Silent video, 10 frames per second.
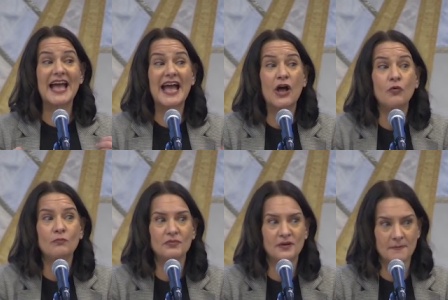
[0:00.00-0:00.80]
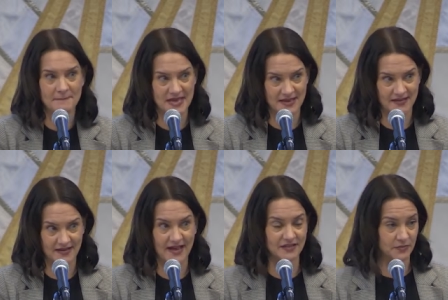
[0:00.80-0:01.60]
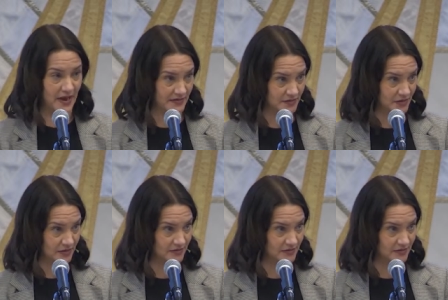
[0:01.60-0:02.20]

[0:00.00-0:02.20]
help me as a pastor.